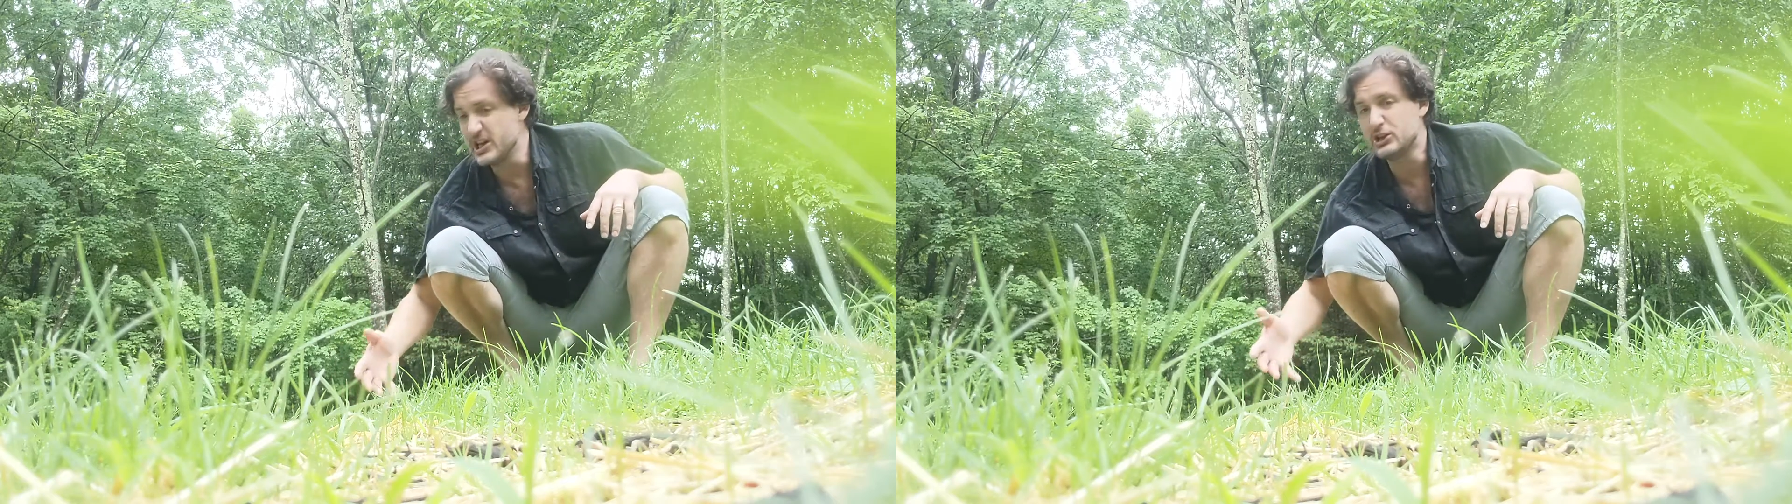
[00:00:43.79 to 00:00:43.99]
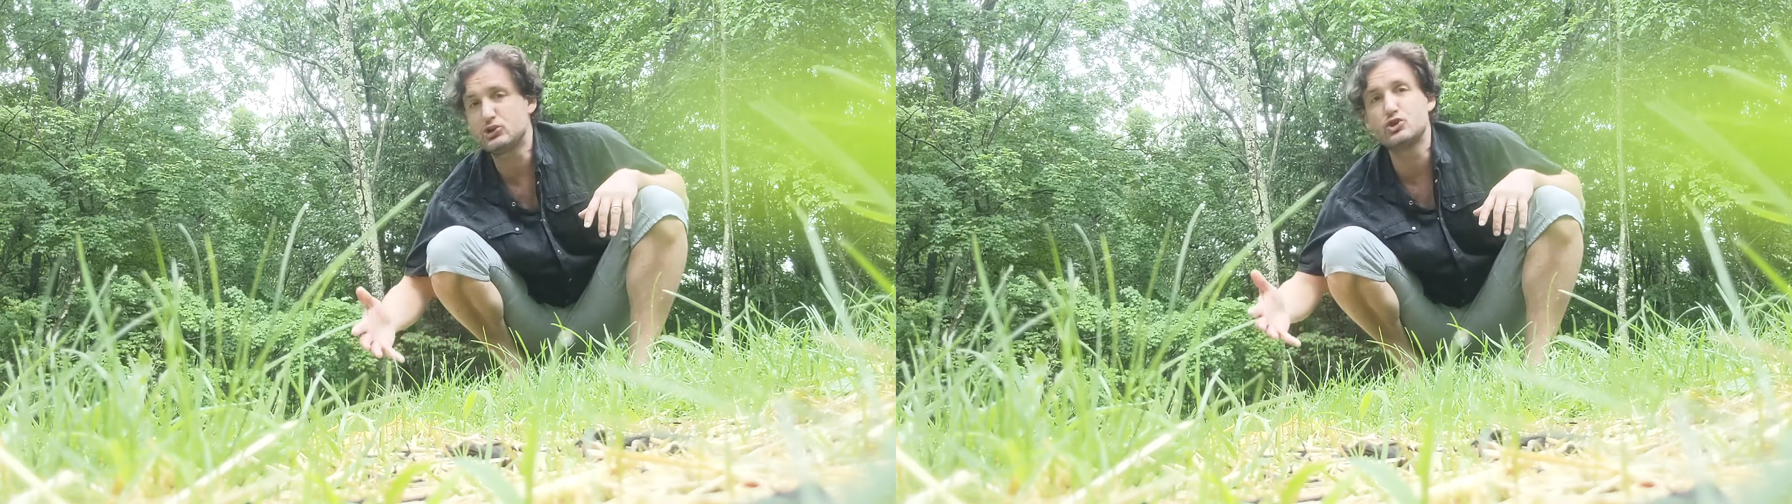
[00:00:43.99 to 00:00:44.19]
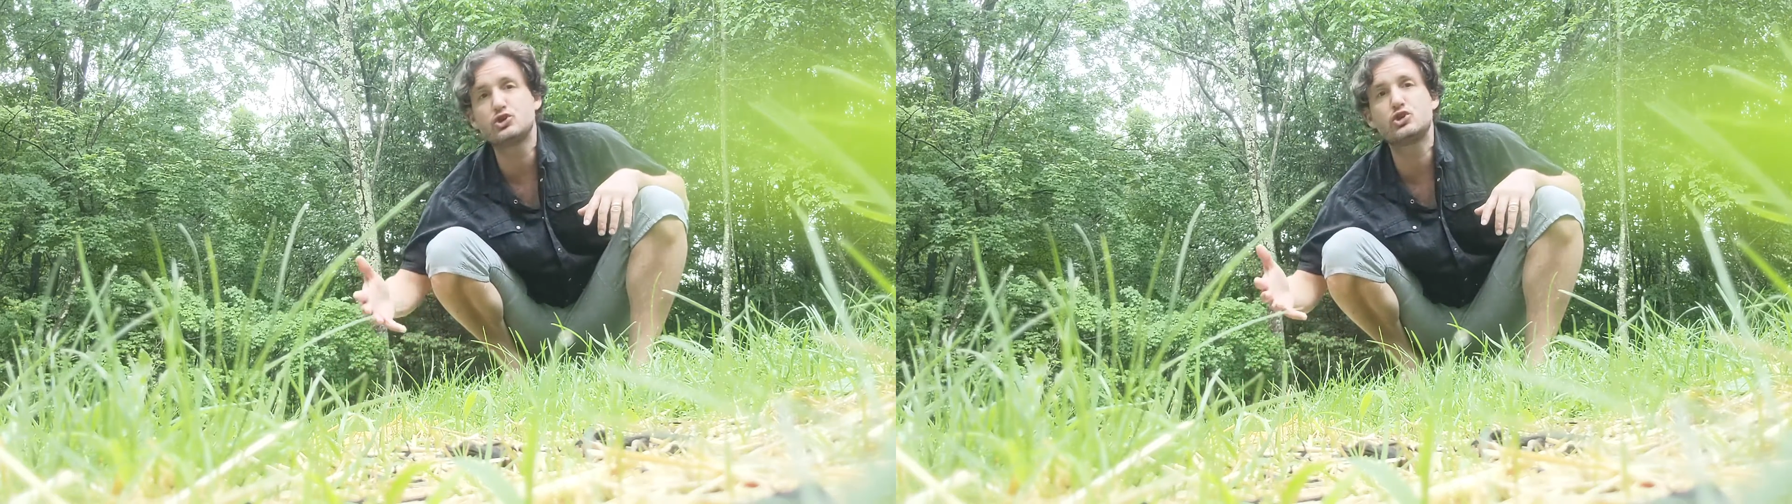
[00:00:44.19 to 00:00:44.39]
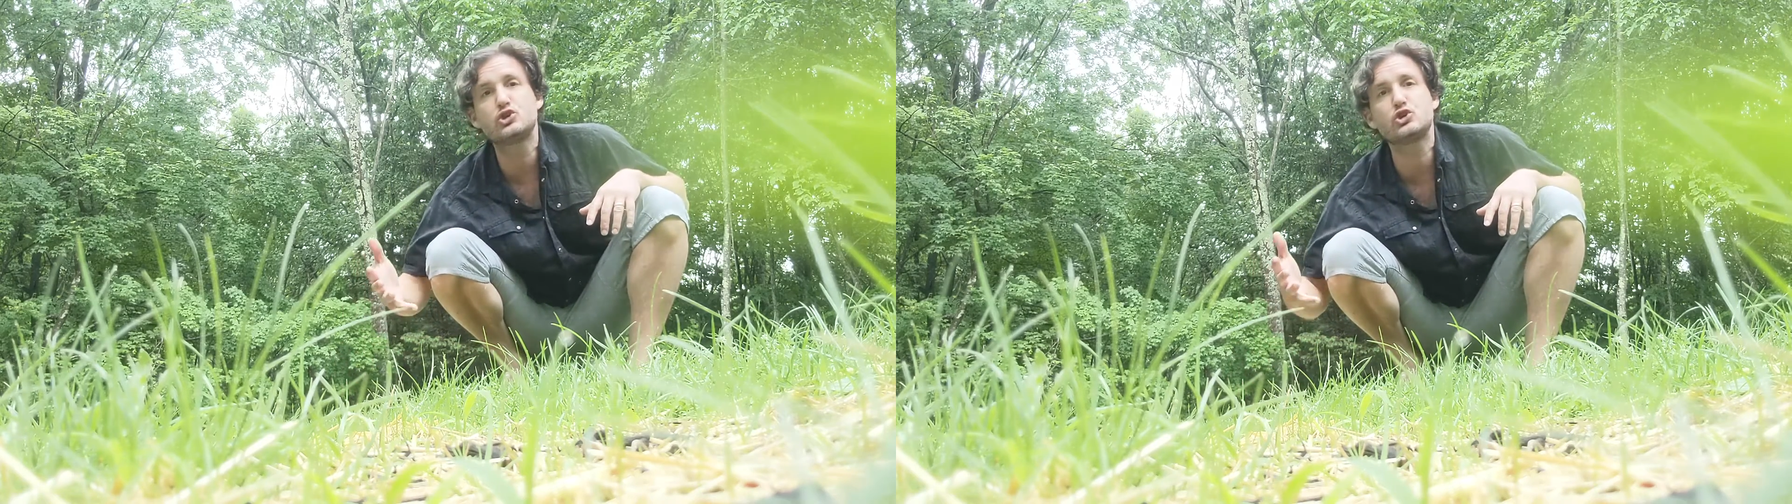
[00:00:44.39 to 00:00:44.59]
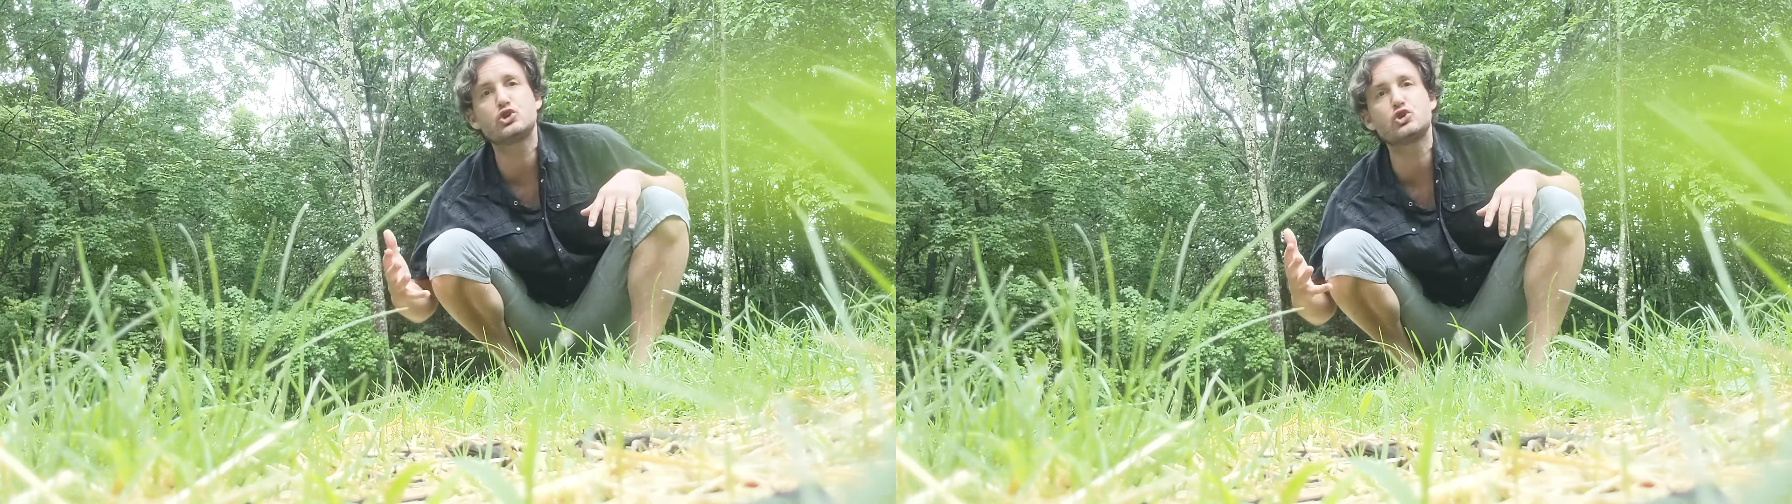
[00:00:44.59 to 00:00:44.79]
it
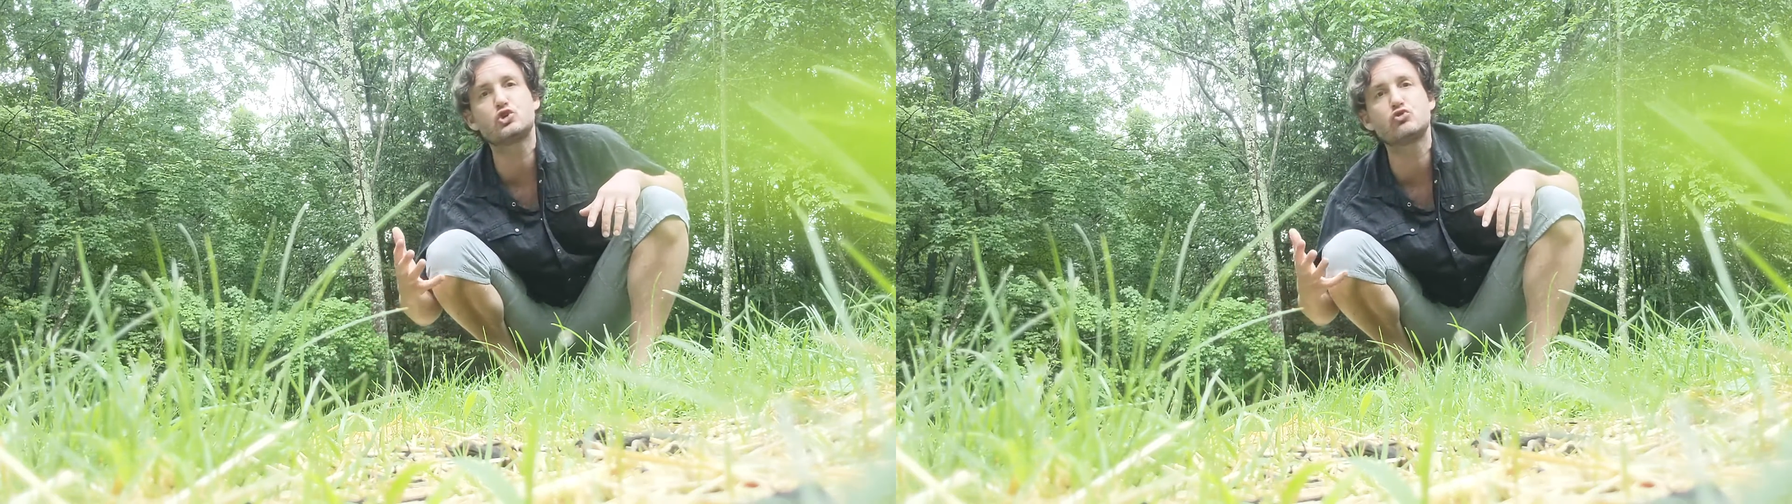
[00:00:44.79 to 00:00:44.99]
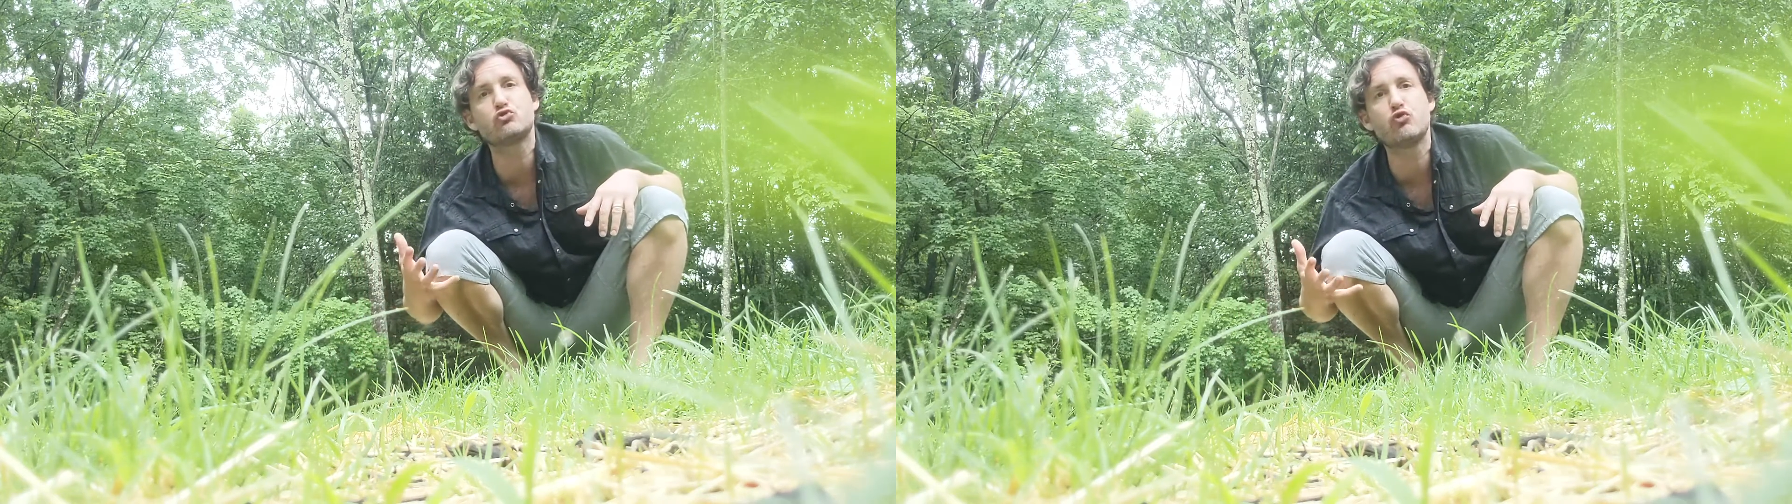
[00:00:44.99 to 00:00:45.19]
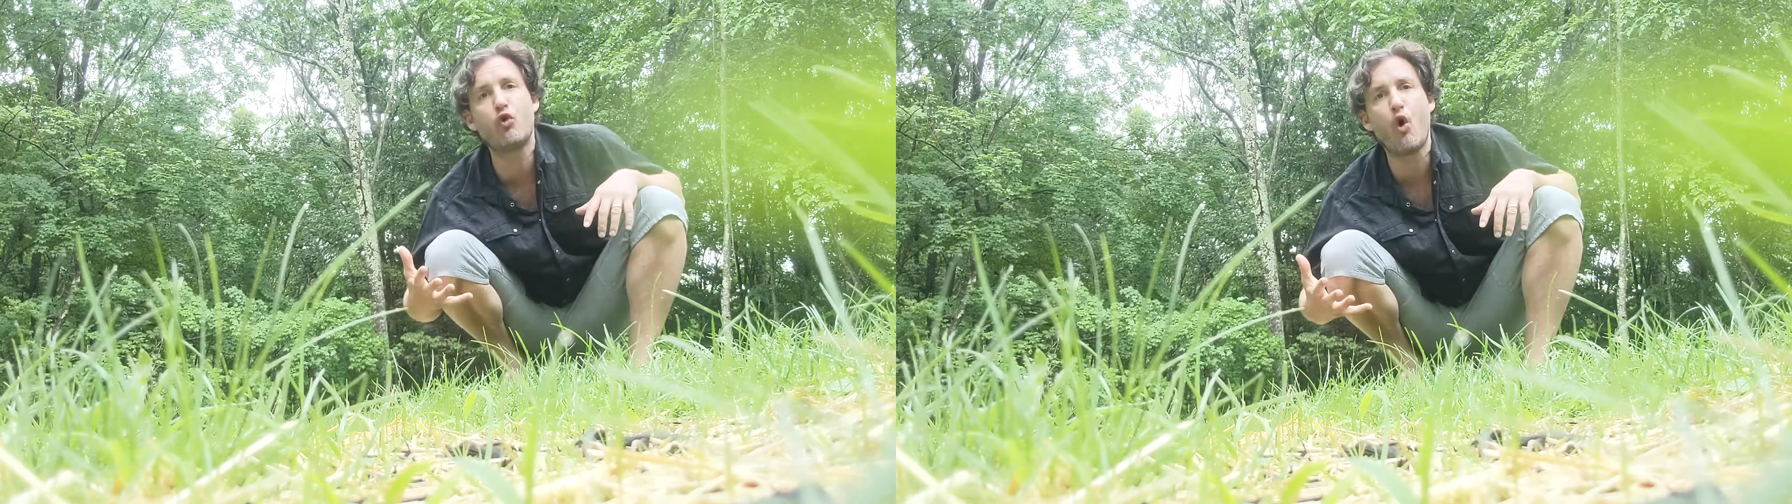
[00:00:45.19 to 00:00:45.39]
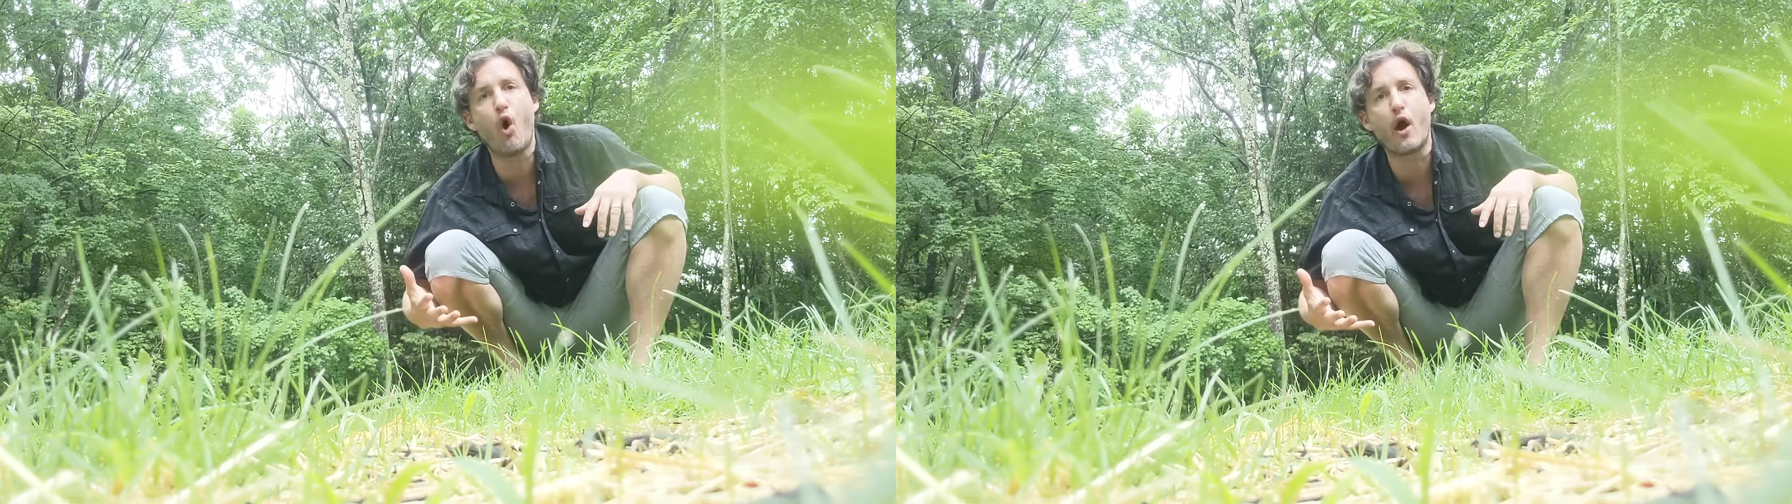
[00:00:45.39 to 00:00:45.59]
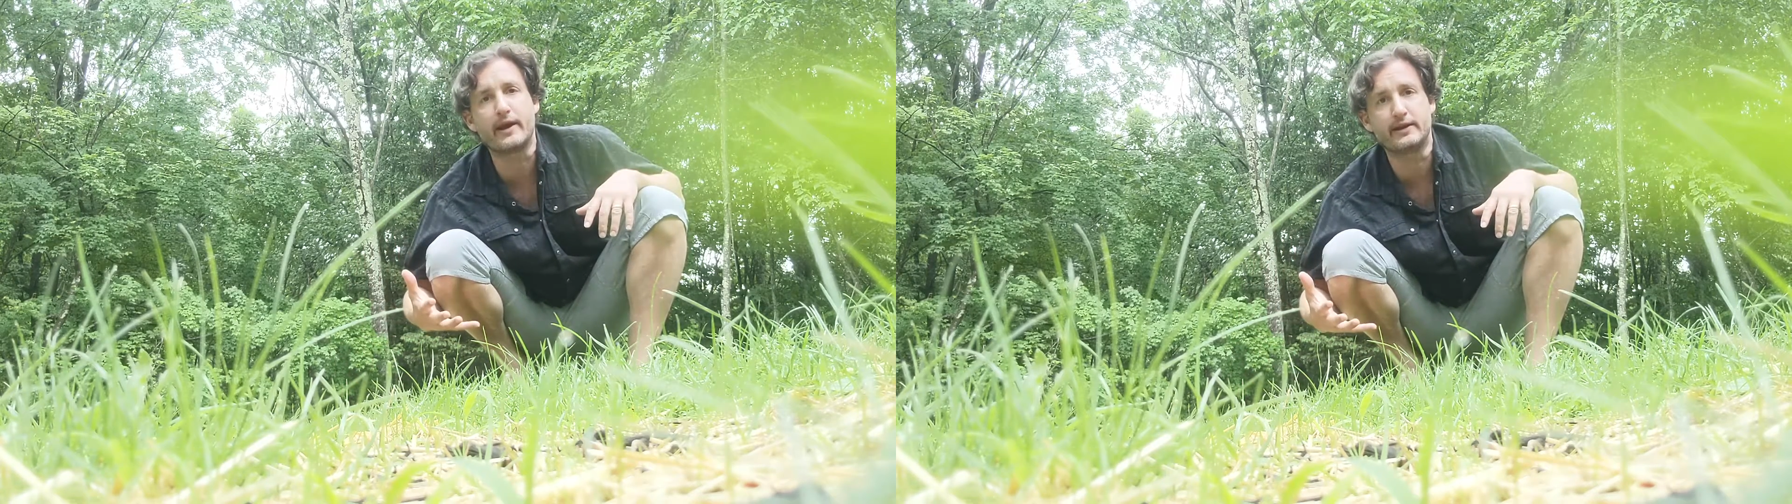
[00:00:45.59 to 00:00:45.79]

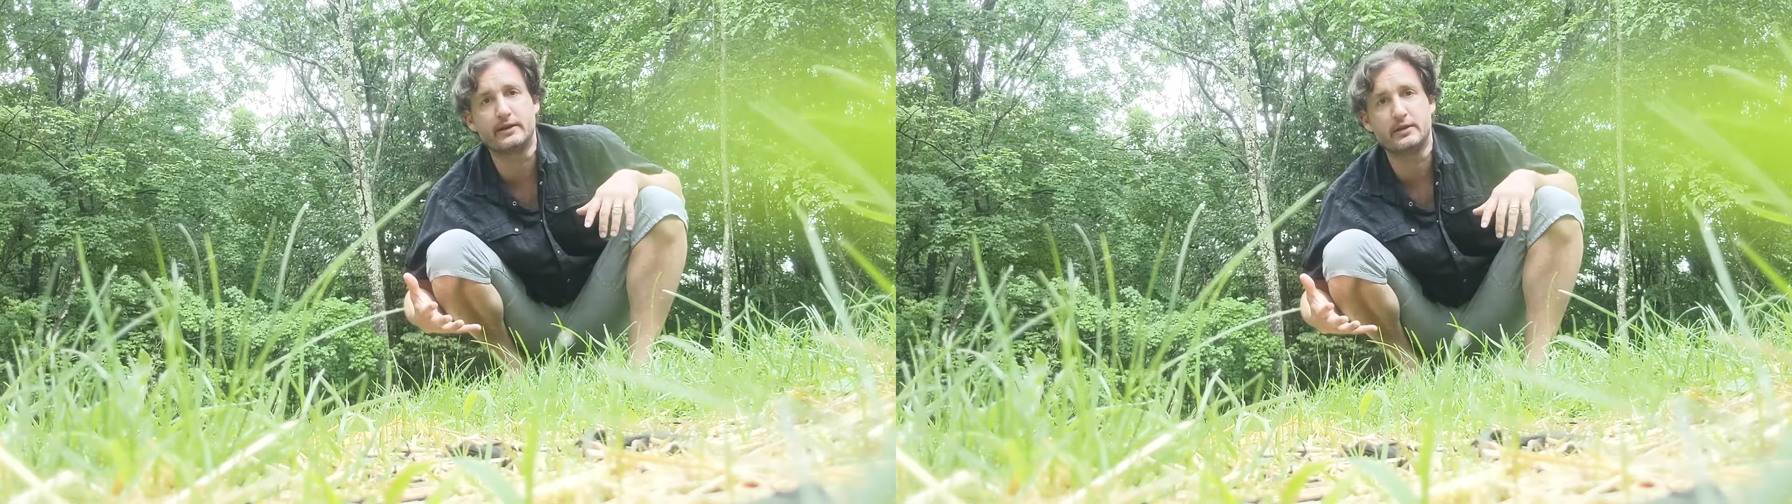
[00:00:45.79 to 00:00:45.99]
destroyed